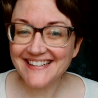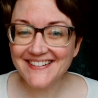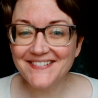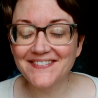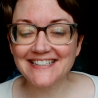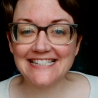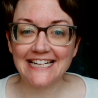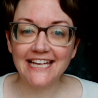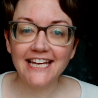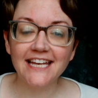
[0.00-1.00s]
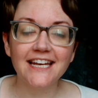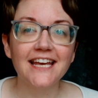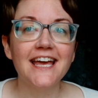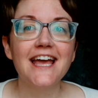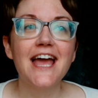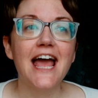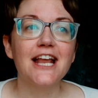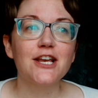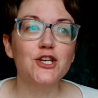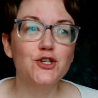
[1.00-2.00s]
you once again.
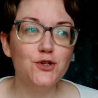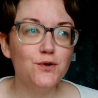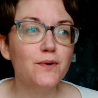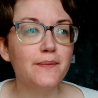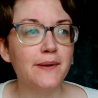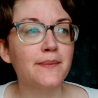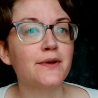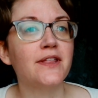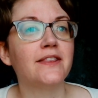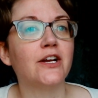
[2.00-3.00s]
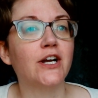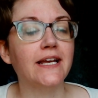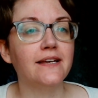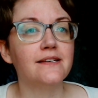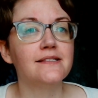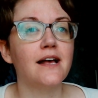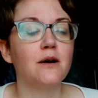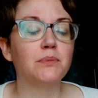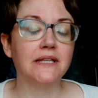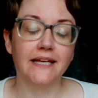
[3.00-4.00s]
Do remember that there is a
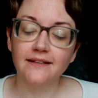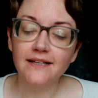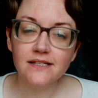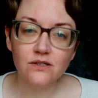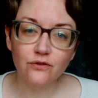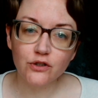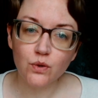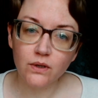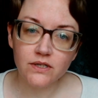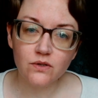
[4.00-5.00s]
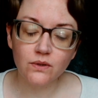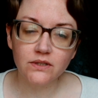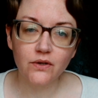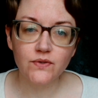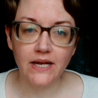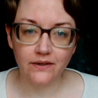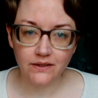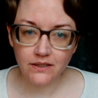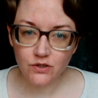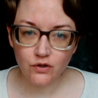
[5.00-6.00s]
playlist for Taurus North Node down in
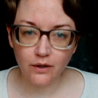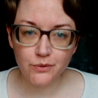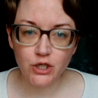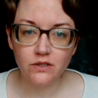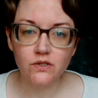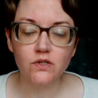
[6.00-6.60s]
the description.